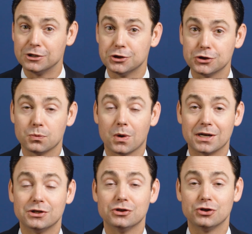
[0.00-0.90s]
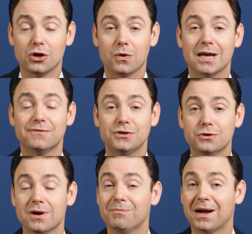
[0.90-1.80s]
I just wanted to show a
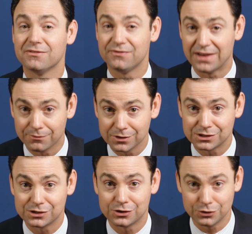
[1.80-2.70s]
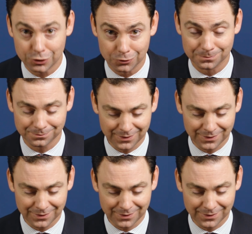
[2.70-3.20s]
few of my favorites to you.